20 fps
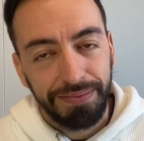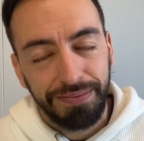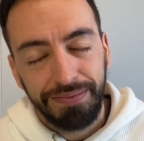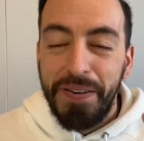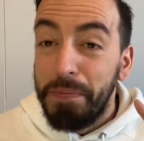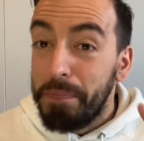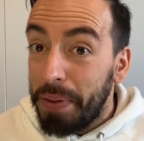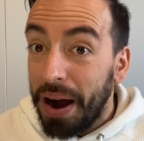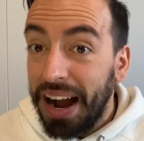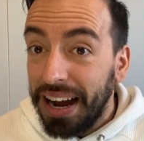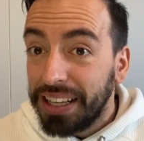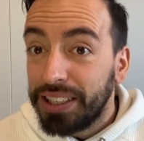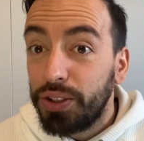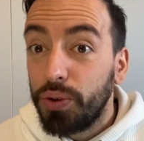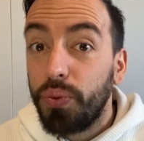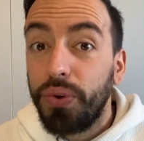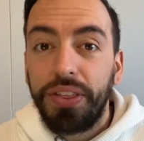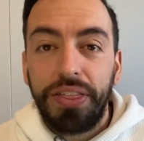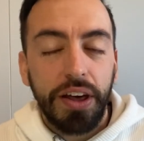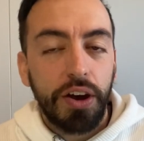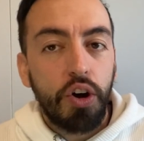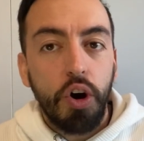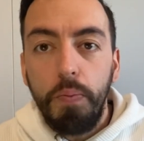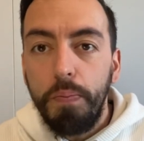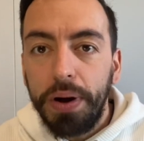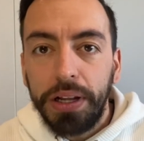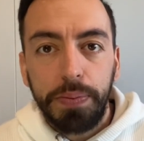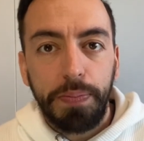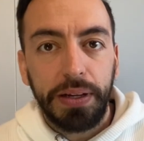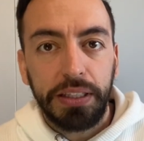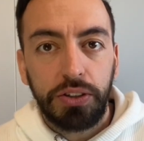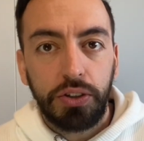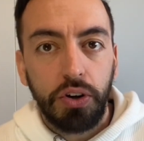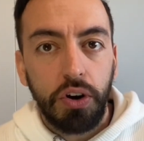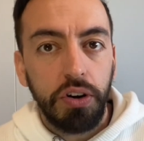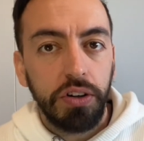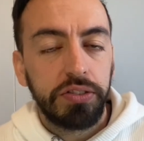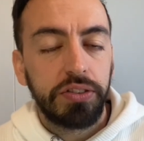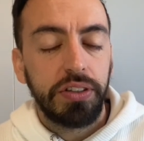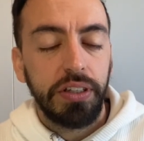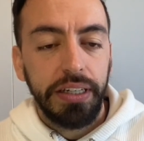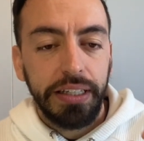But with the combat patrols,